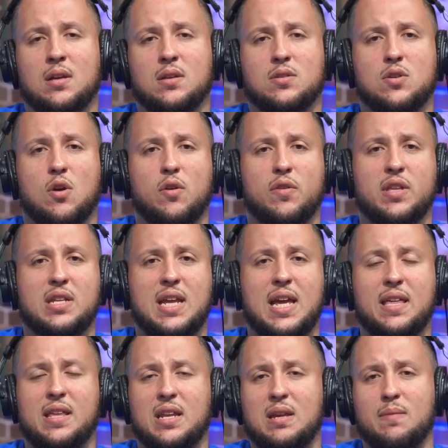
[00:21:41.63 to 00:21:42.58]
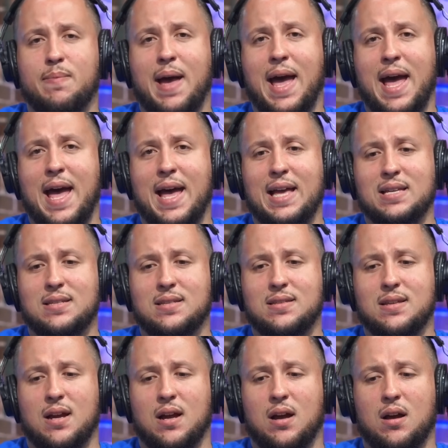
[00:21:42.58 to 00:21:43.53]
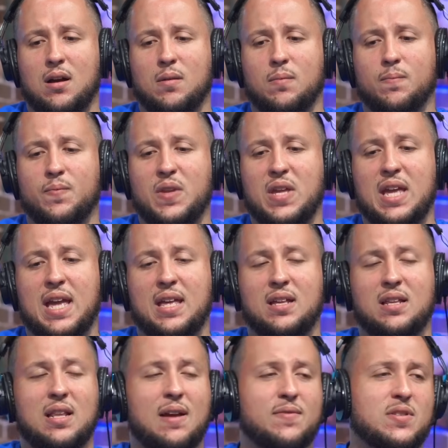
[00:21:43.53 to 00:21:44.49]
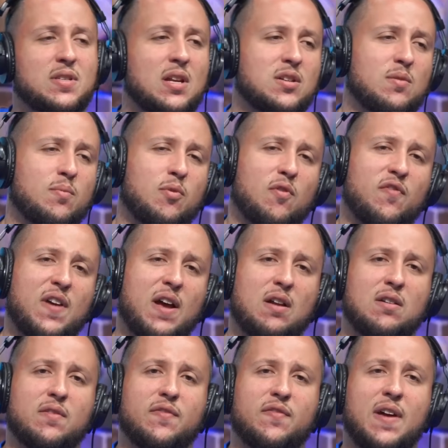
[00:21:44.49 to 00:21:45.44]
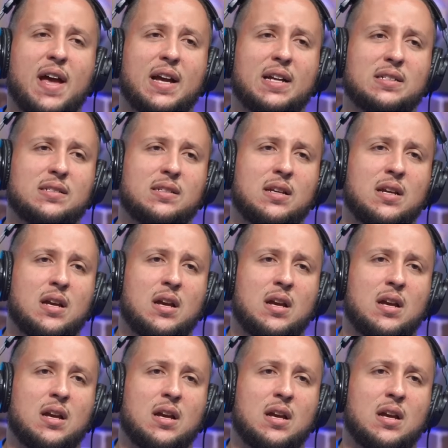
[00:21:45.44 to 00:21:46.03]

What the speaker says: So the day that he passed, he left such a profound effect